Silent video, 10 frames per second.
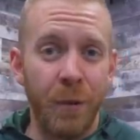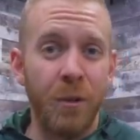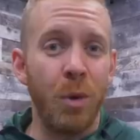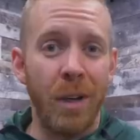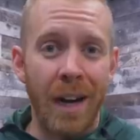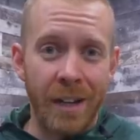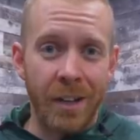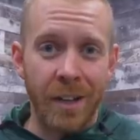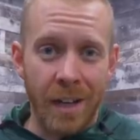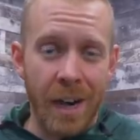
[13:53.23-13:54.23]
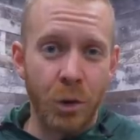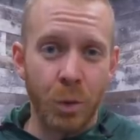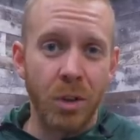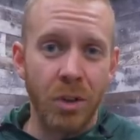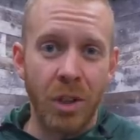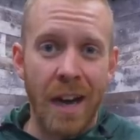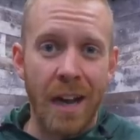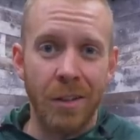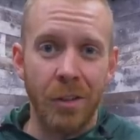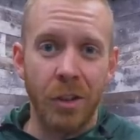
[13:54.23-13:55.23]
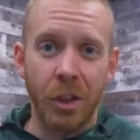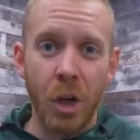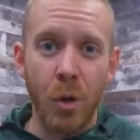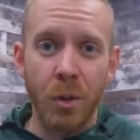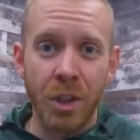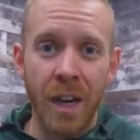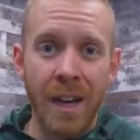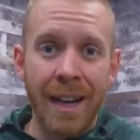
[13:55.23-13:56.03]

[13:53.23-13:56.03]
if you had hired an actual triathlon coach.